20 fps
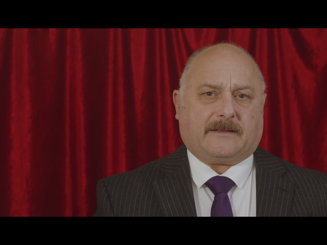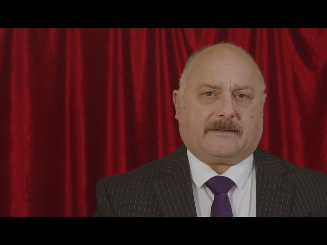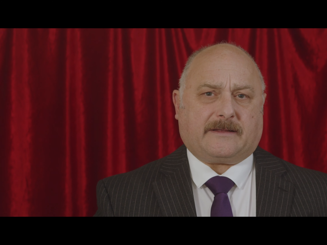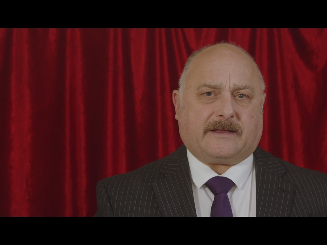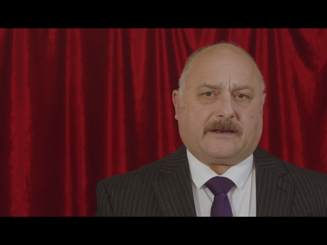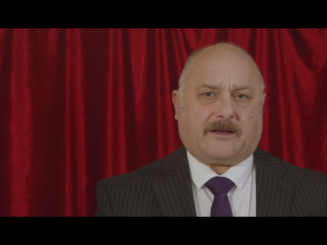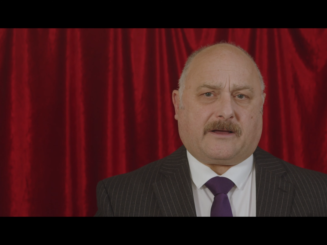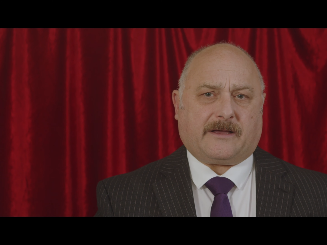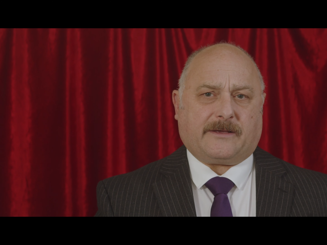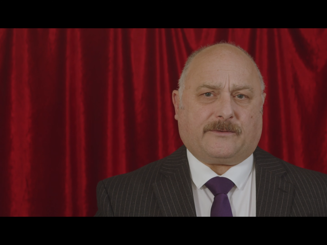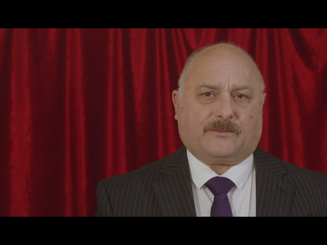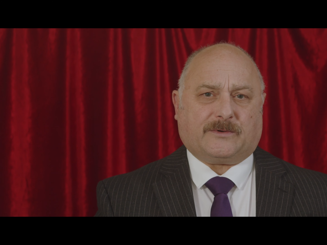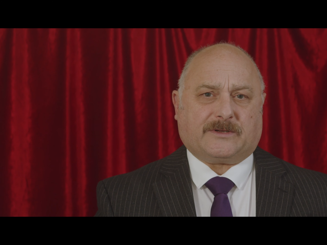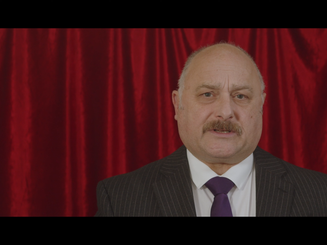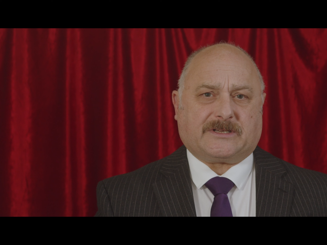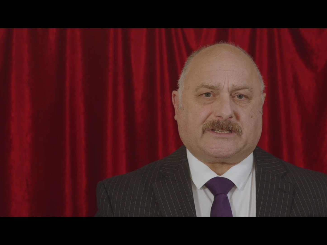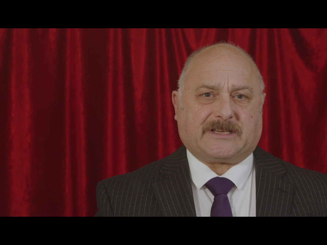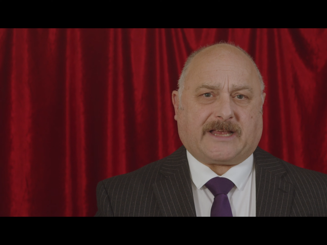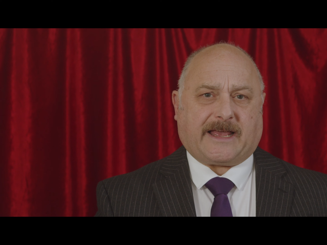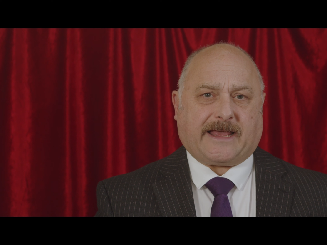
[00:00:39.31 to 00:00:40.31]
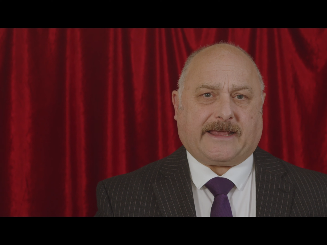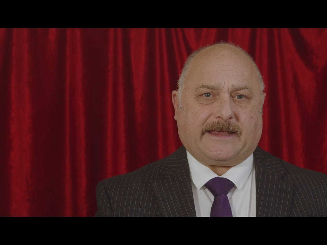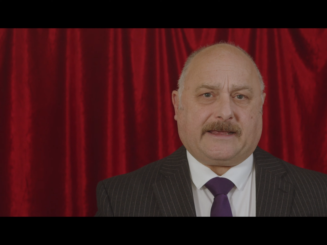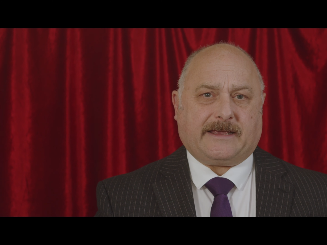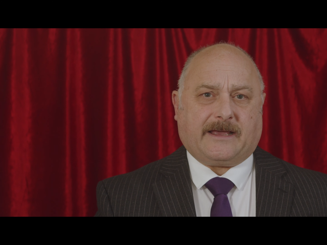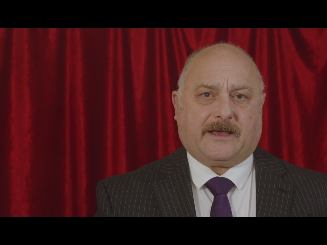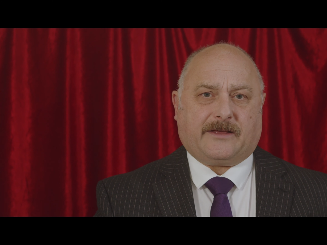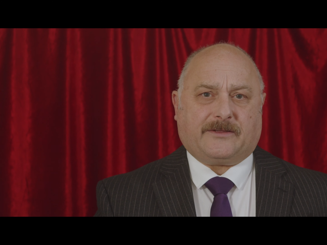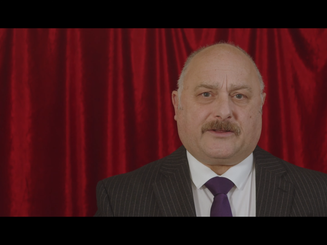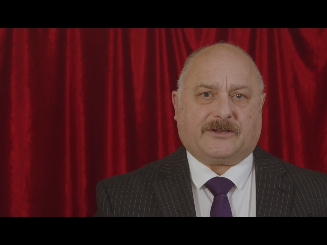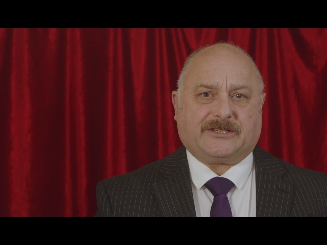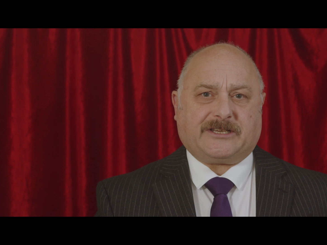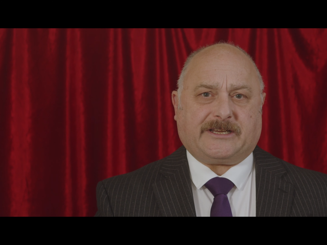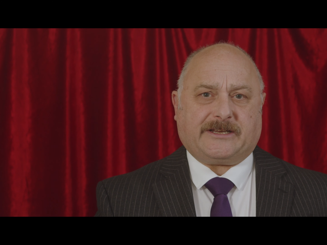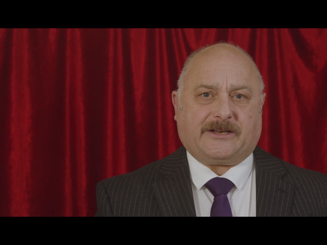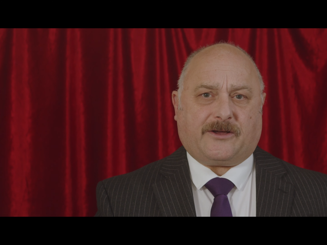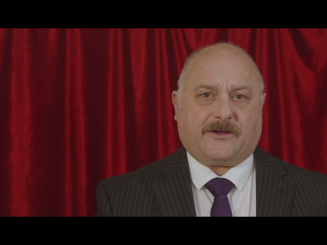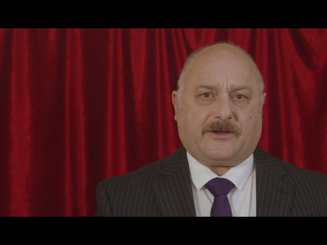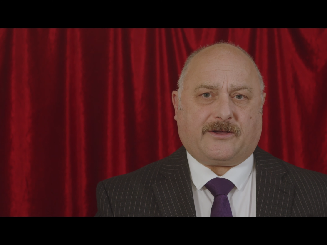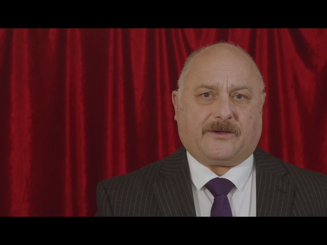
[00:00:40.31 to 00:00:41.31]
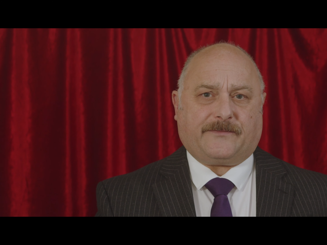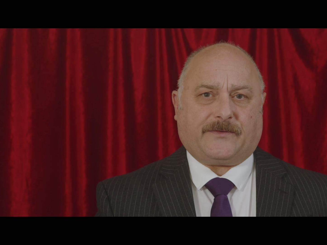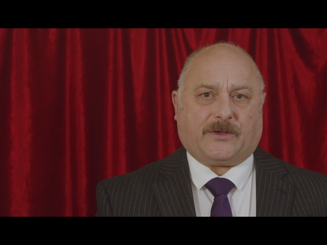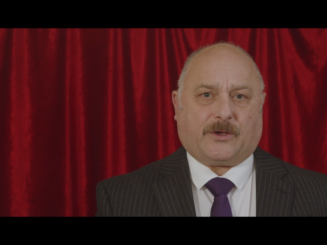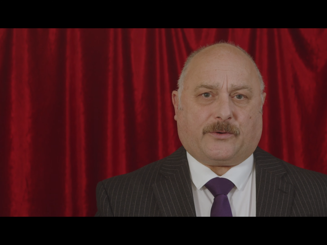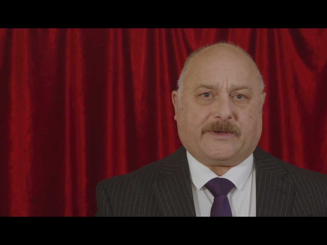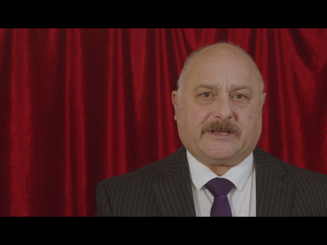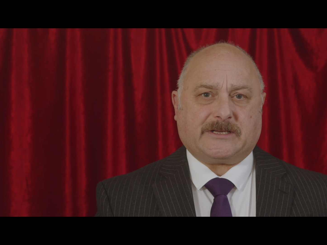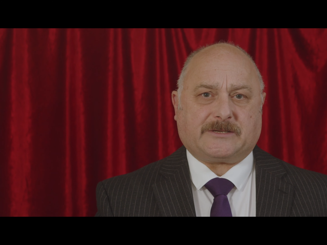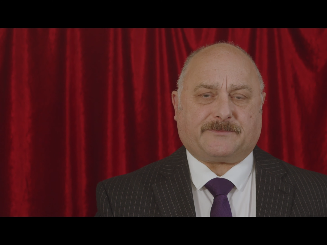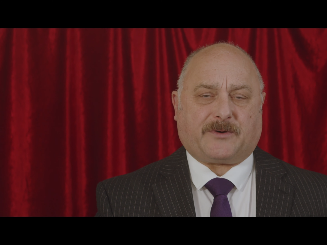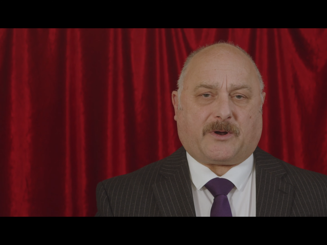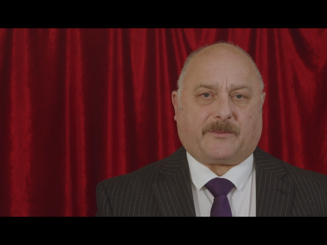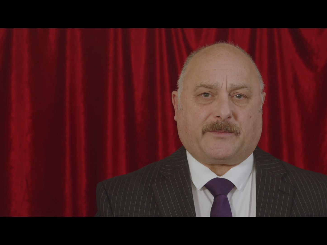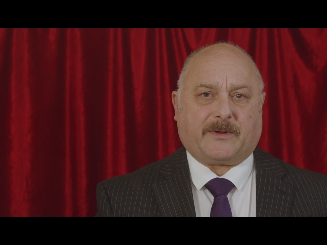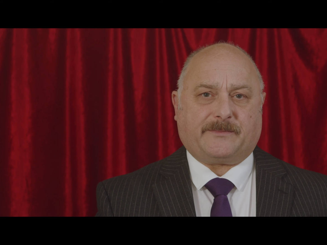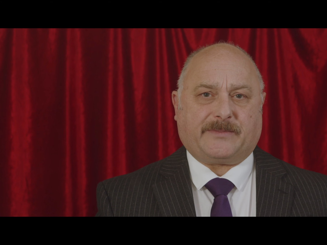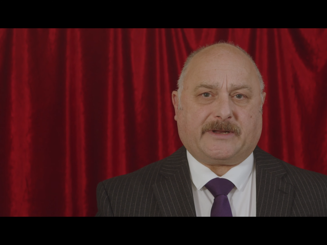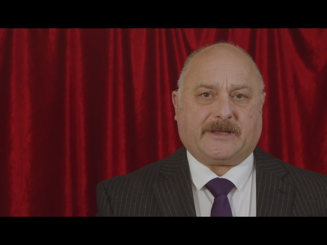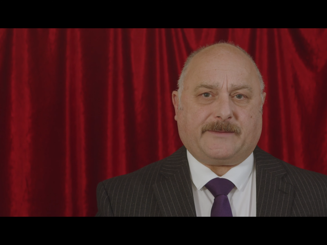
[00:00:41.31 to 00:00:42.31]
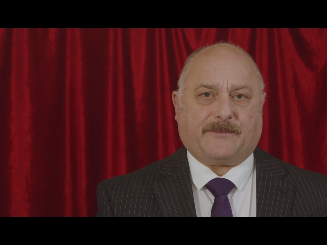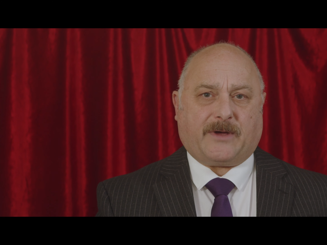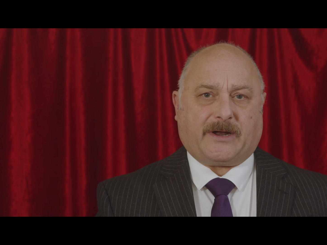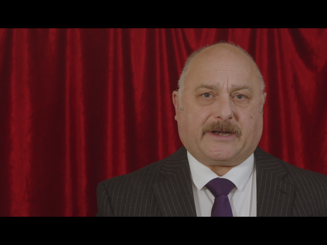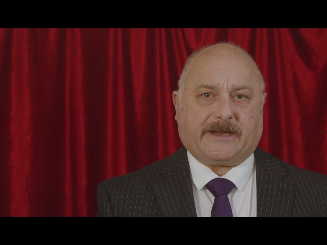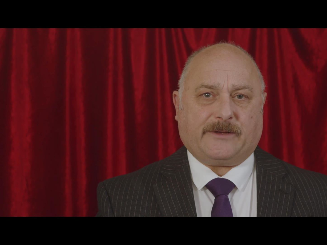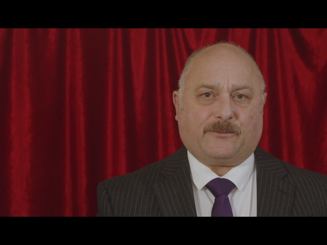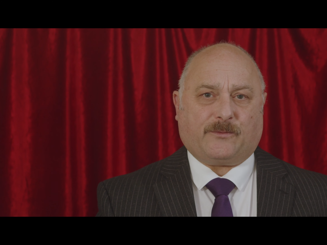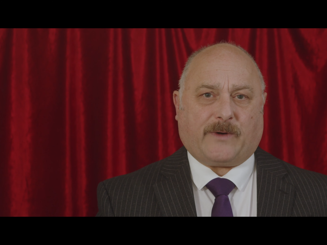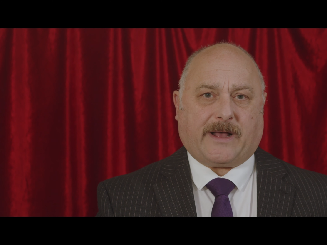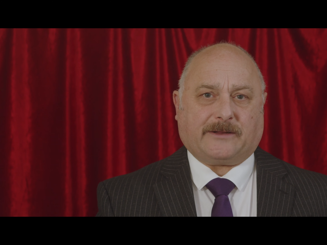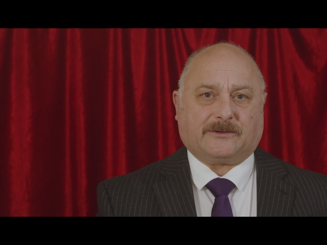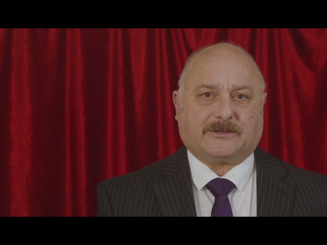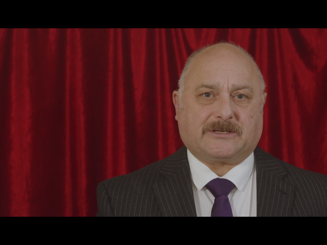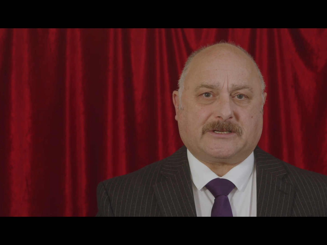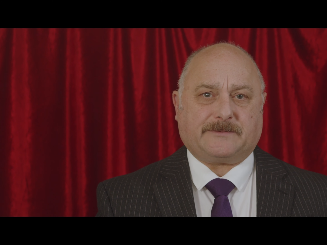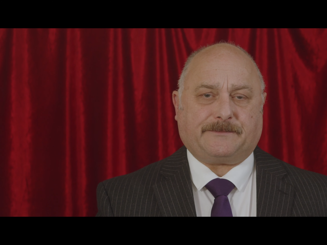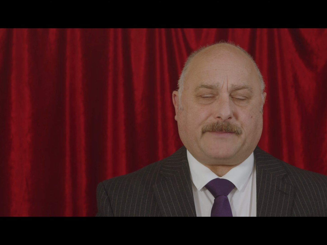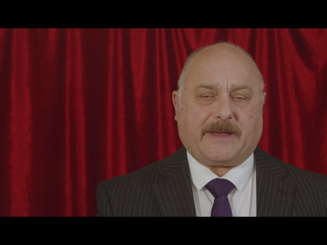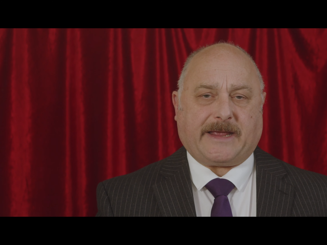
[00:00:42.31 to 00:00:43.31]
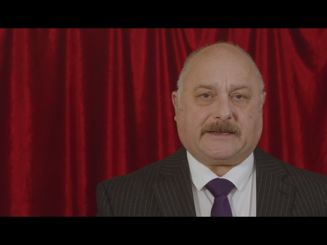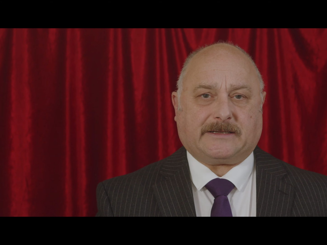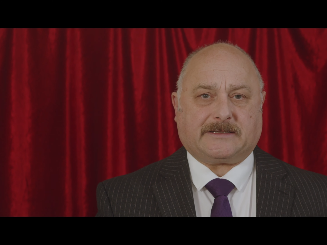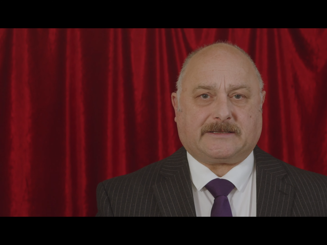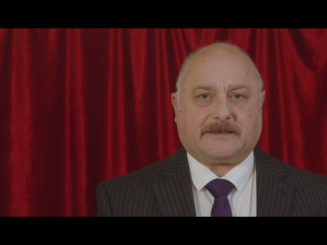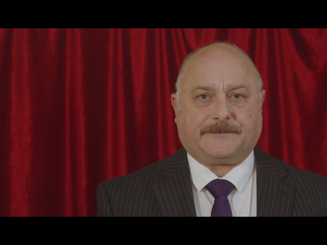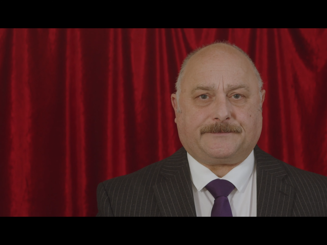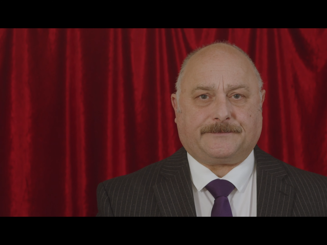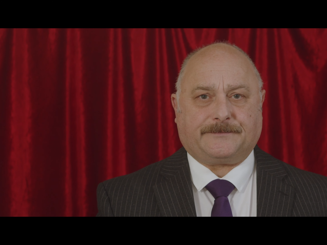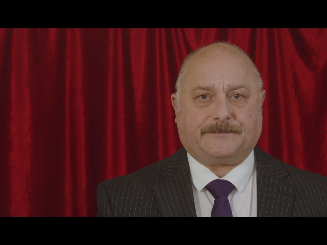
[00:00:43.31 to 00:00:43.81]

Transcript: then I would say that in her view it's probably money well spent.